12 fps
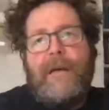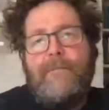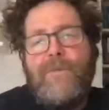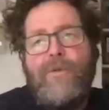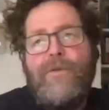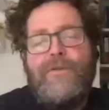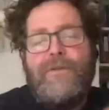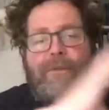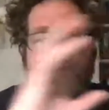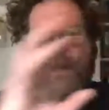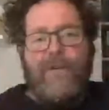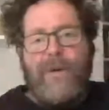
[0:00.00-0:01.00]
than moves
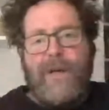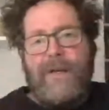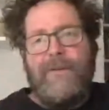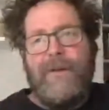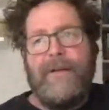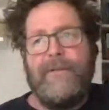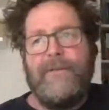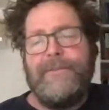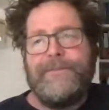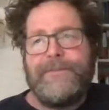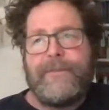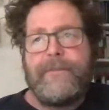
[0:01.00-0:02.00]
from the other way around.
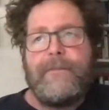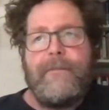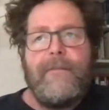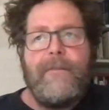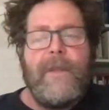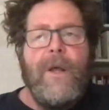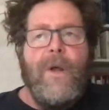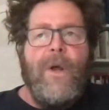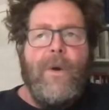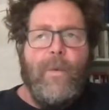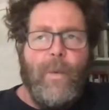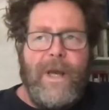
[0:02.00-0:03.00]

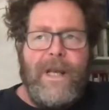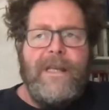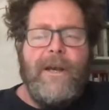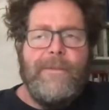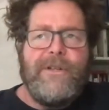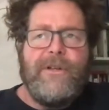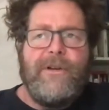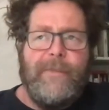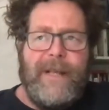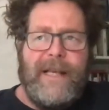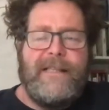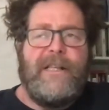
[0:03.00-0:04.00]
When it comes to
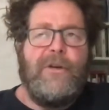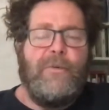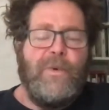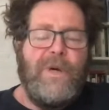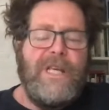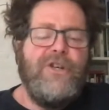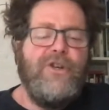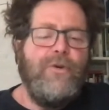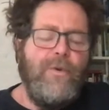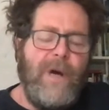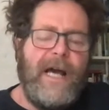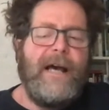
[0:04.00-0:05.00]
complexity, we
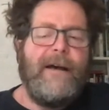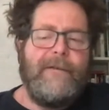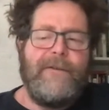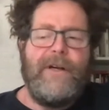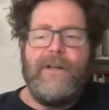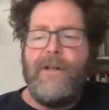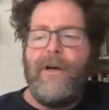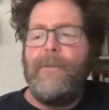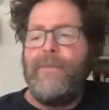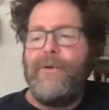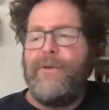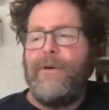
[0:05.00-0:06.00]
do have a
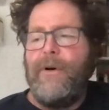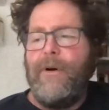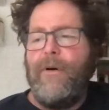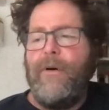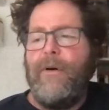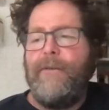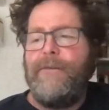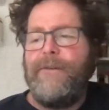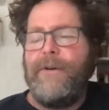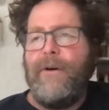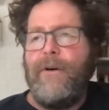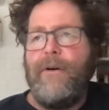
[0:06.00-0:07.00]
number
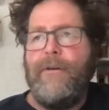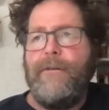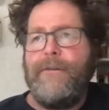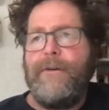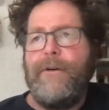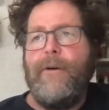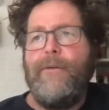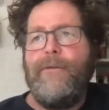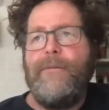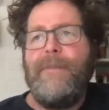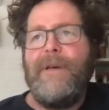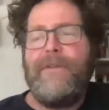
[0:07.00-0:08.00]
of, of, of
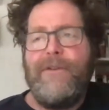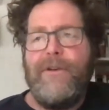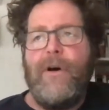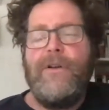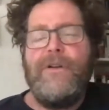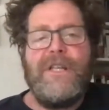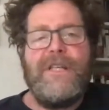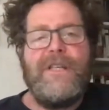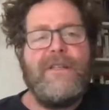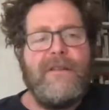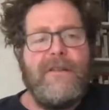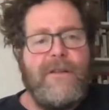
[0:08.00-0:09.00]

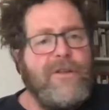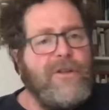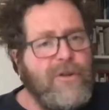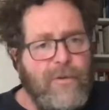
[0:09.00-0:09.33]
methodologies,